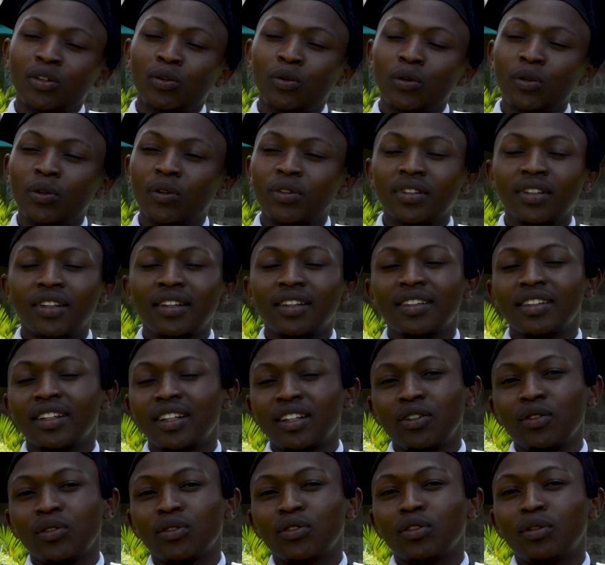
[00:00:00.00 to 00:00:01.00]
kudos and
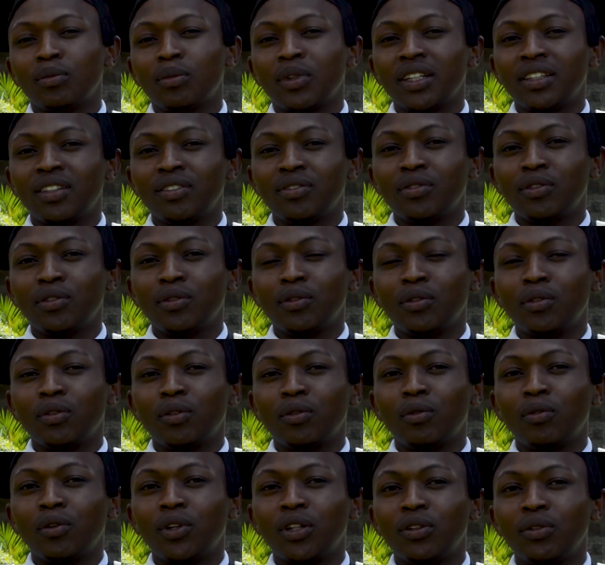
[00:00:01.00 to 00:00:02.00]
thank you so much
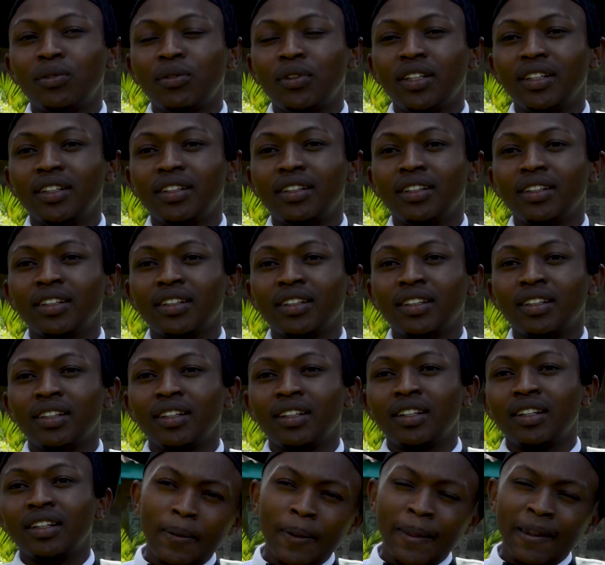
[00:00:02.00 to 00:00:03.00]
for what you did.
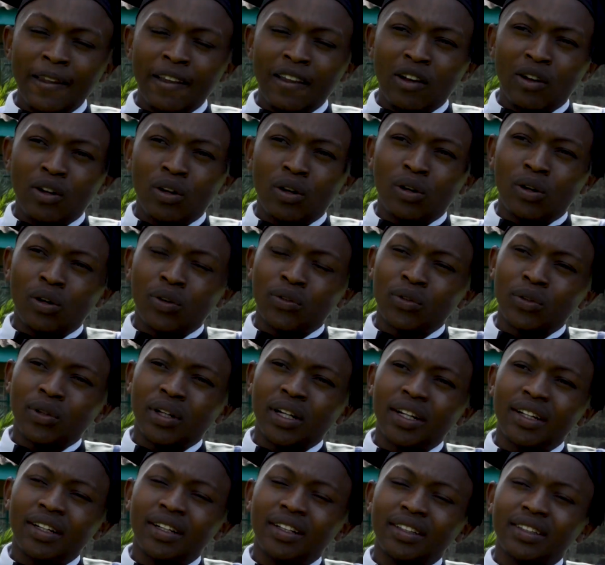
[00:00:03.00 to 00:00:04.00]
Also
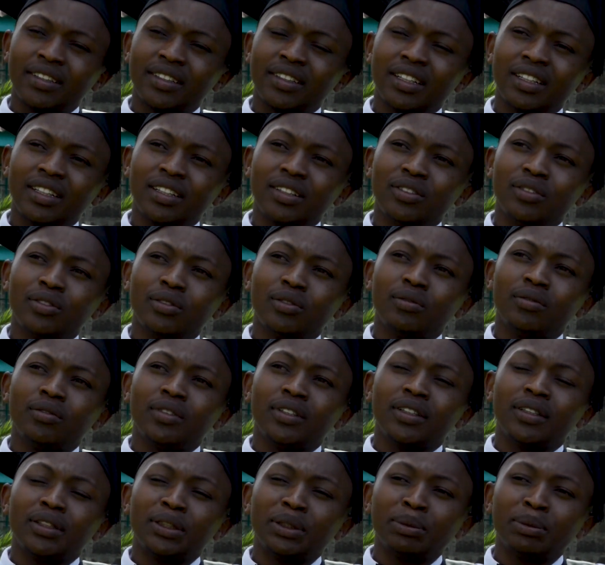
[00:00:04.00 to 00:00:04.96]
had a challenge of